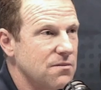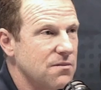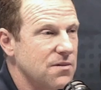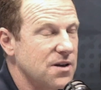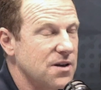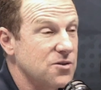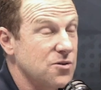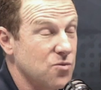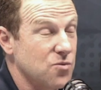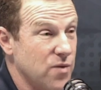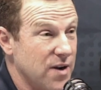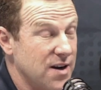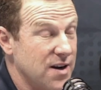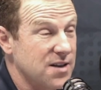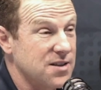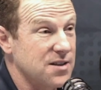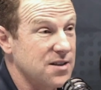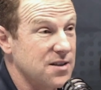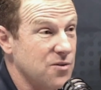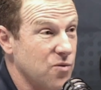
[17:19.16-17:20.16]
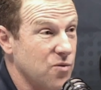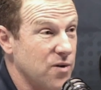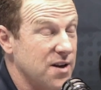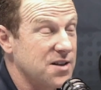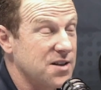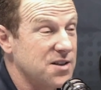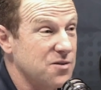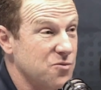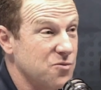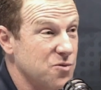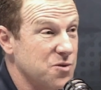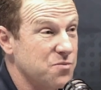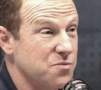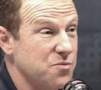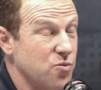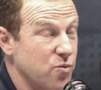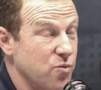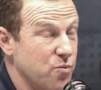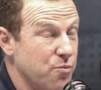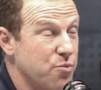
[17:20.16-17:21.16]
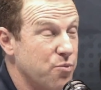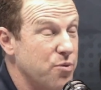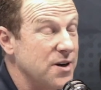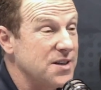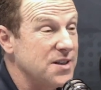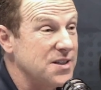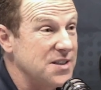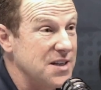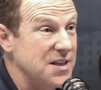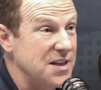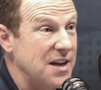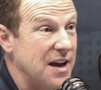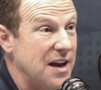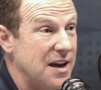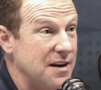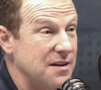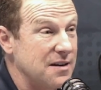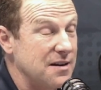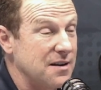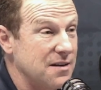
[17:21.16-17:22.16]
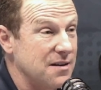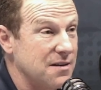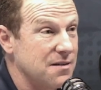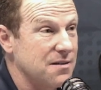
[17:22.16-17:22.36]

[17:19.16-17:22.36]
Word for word: That's what Wellington, and Wellington was pretty handy.